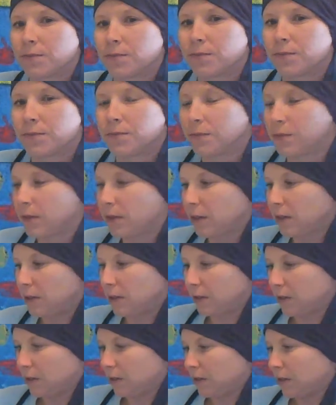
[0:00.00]

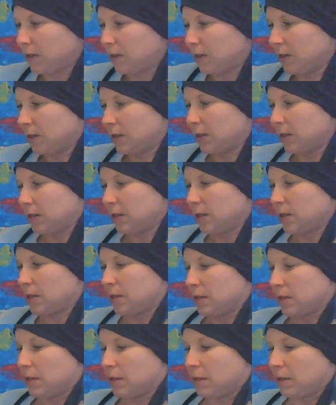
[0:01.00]

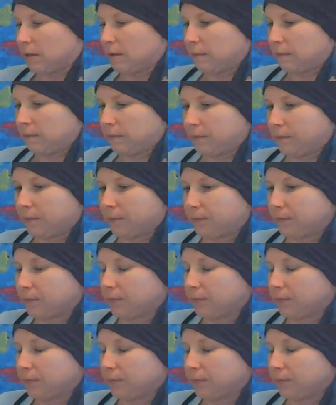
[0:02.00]
No one is speaking in this clip.